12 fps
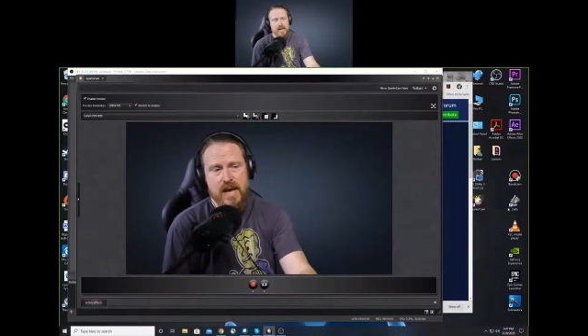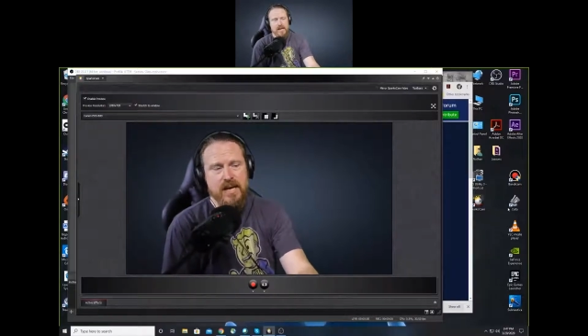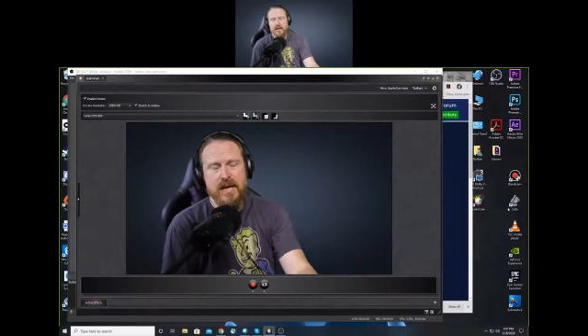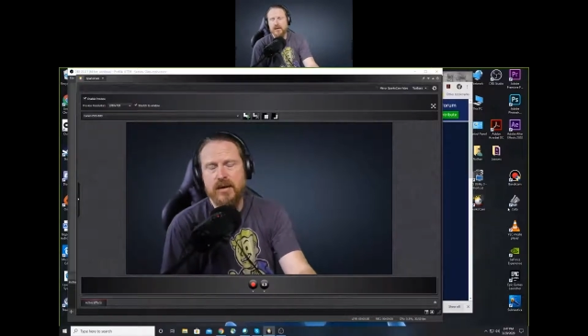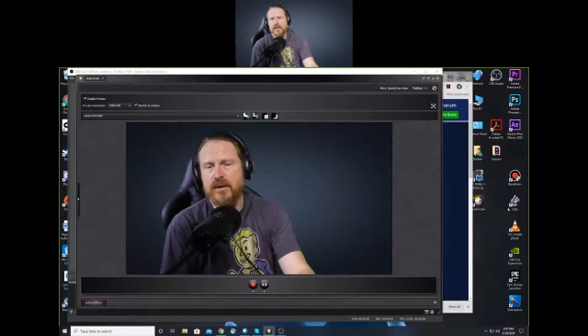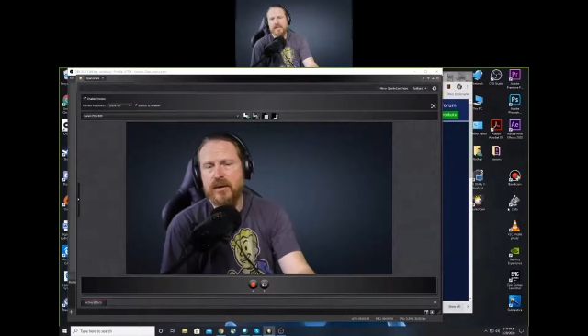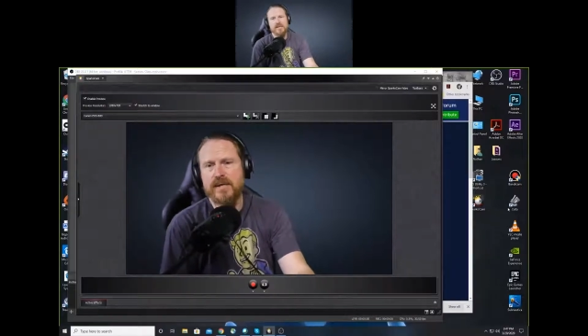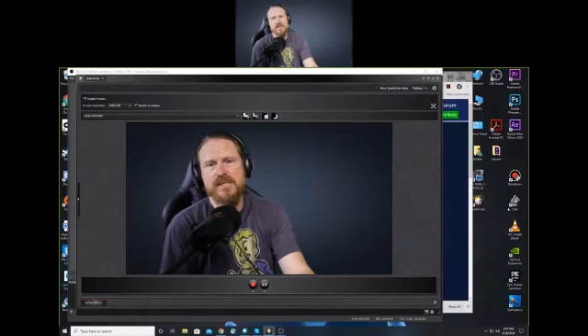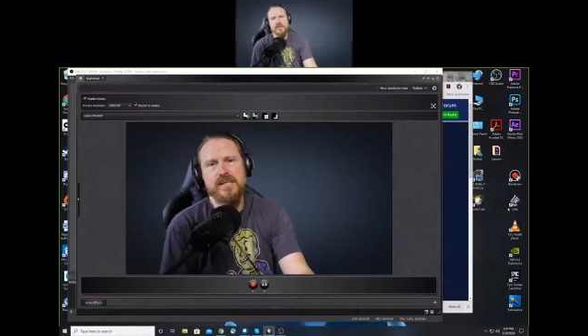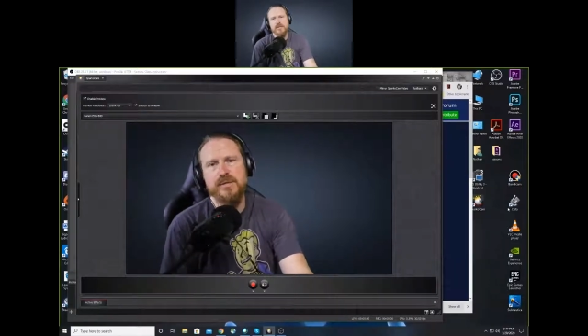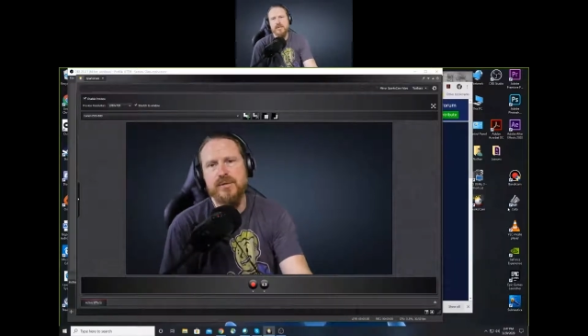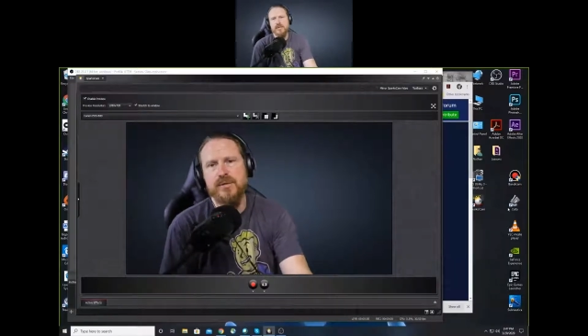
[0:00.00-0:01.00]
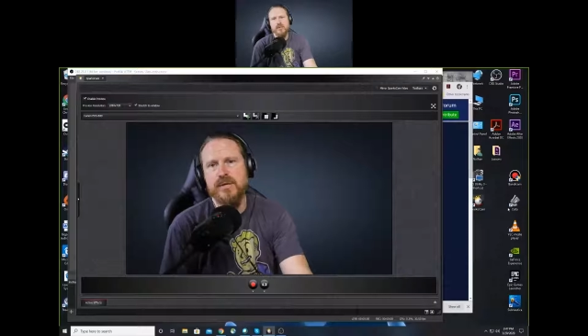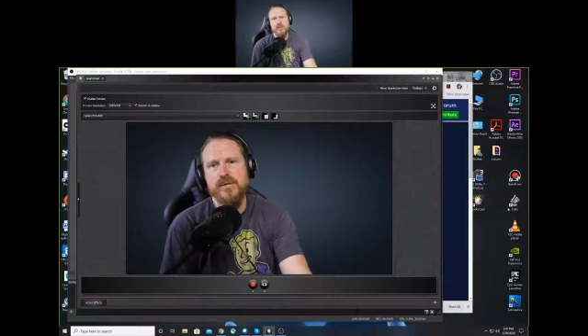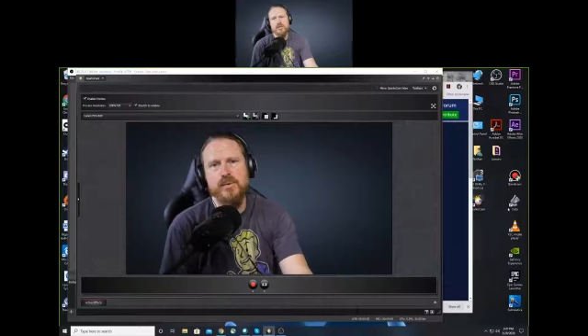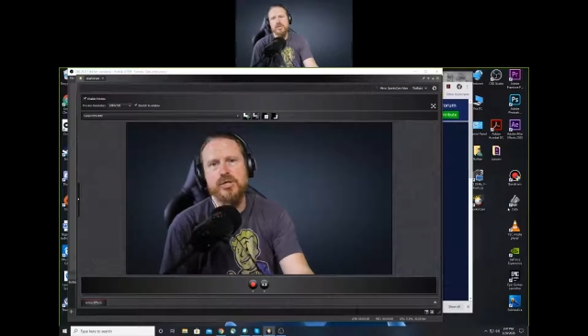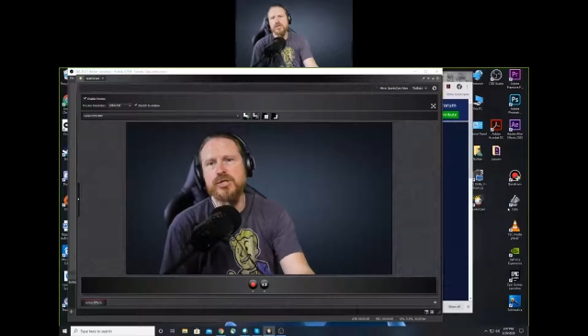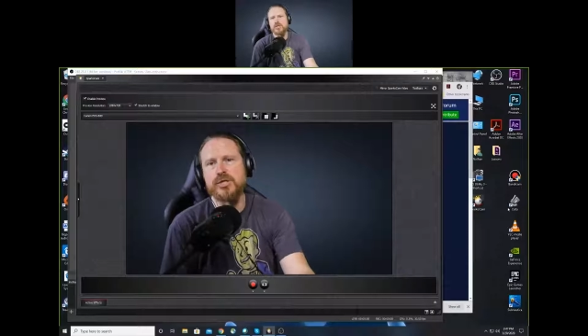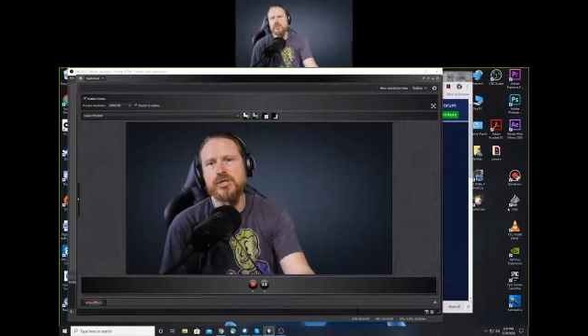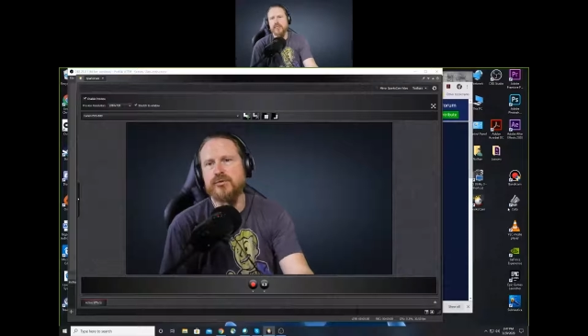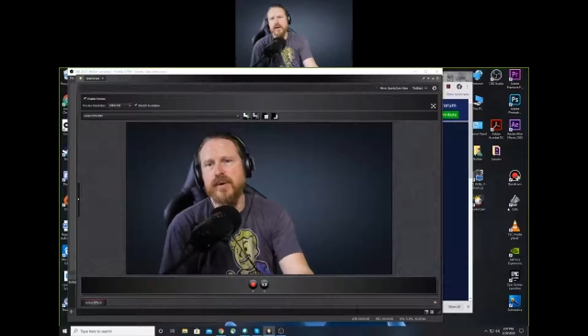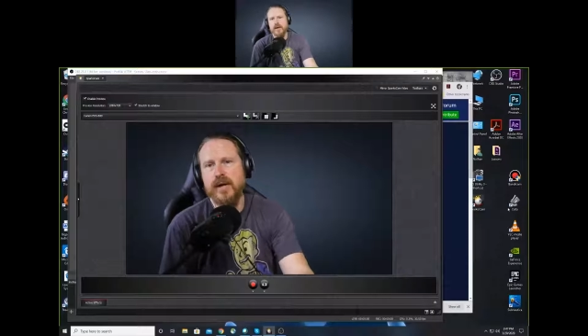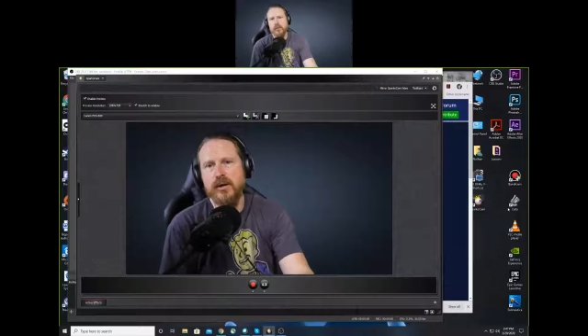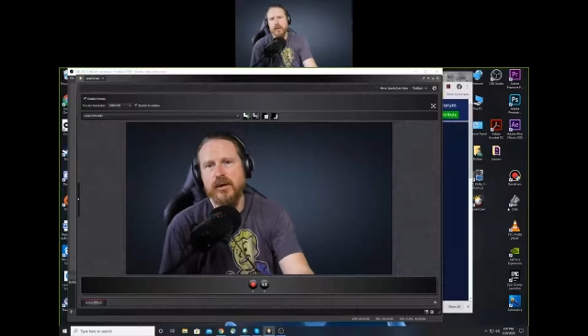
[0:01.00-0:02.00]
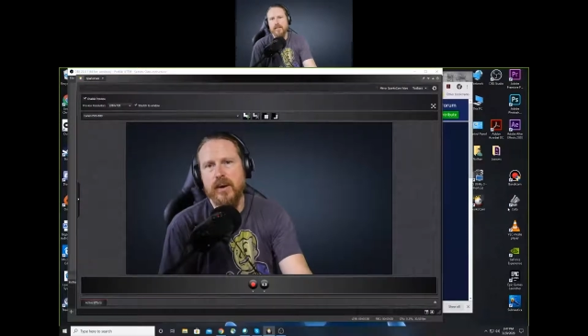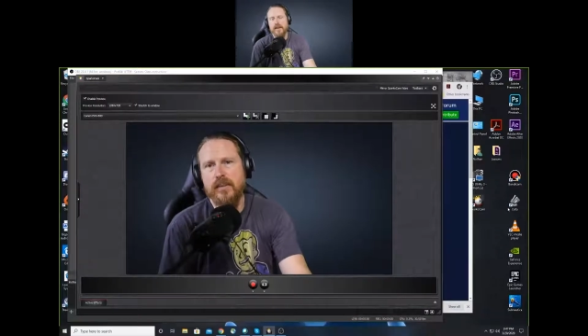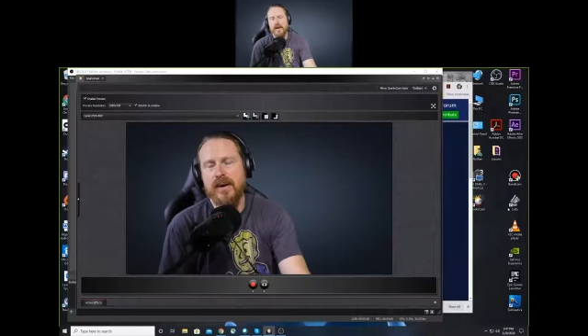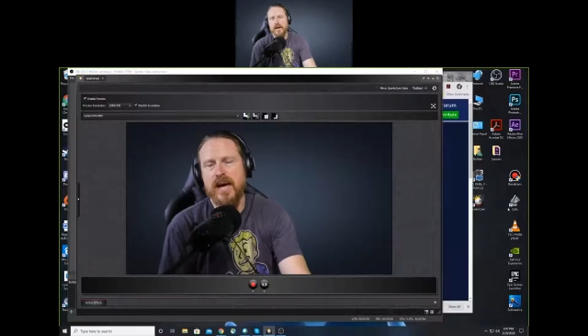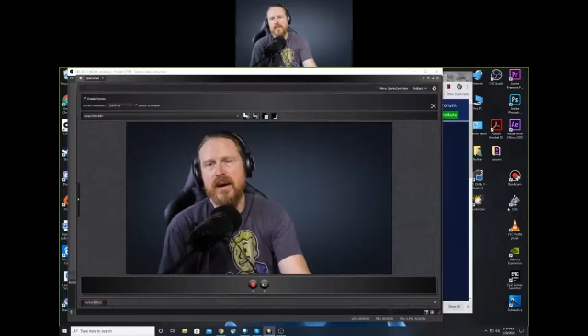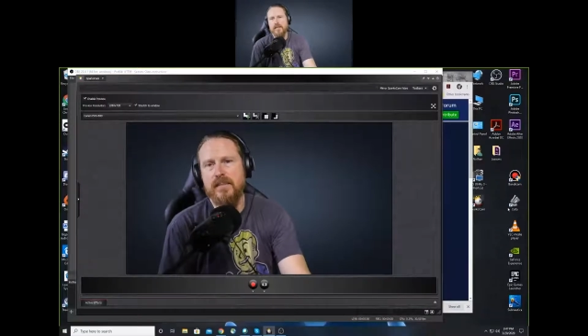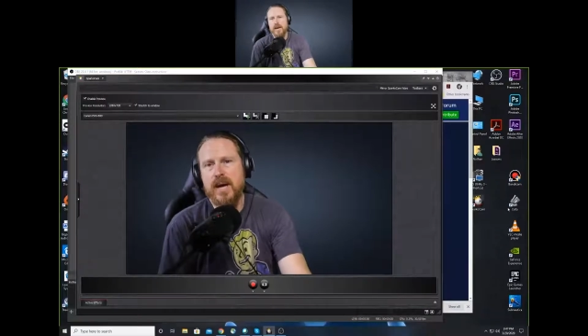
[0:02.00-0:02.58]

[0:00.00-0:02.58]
You can still do this with just your regular webcam